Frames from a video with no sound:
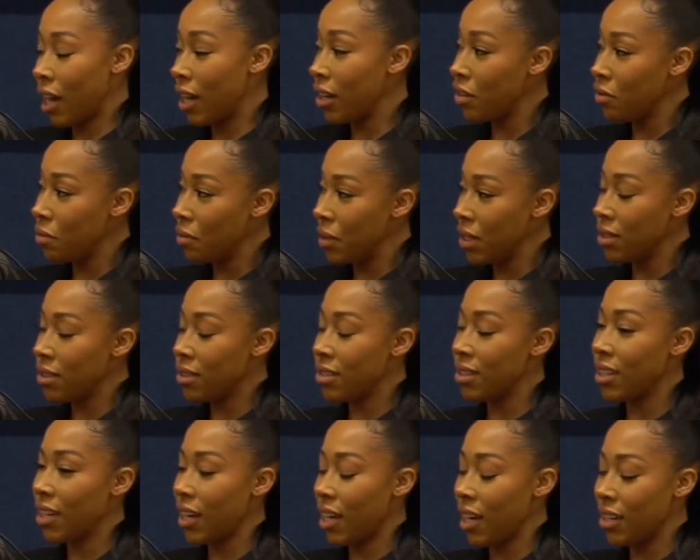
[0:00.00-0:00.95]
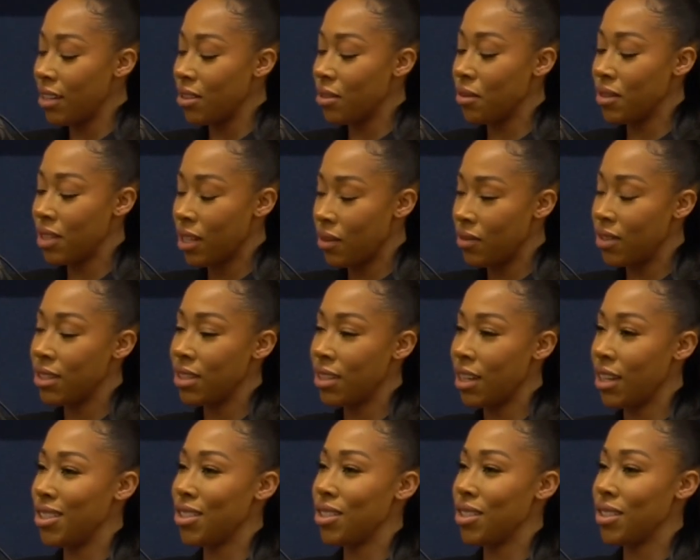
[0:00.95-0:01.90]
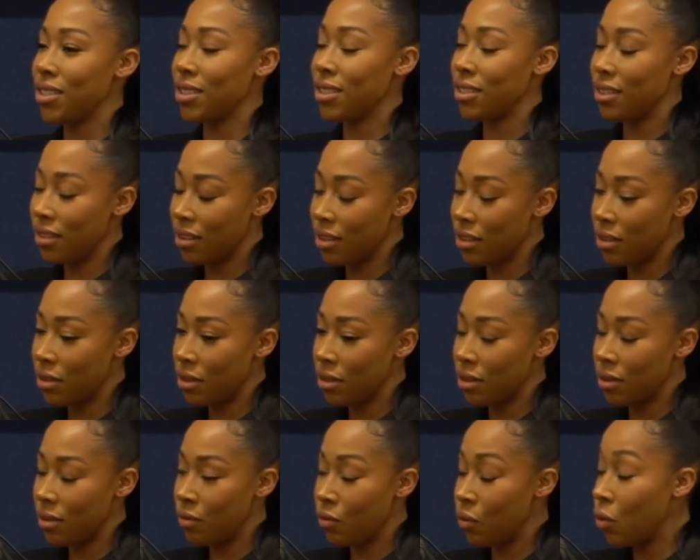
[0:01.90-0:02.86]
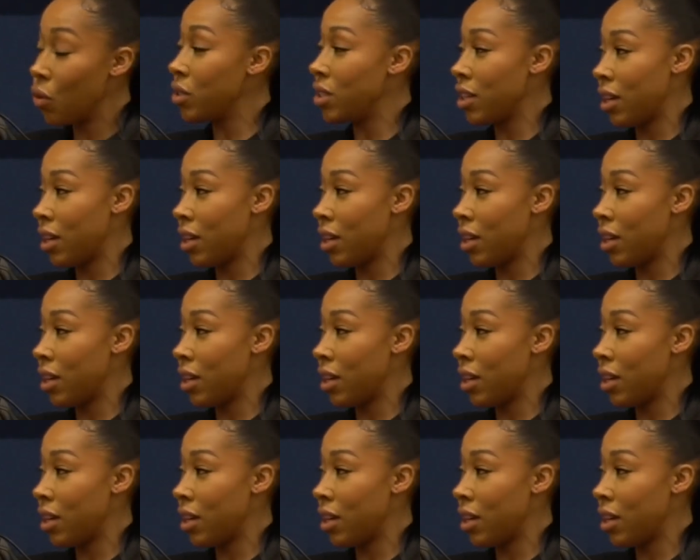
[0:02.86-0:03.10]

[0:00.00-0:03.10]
And I've been to the end of 7 stages 4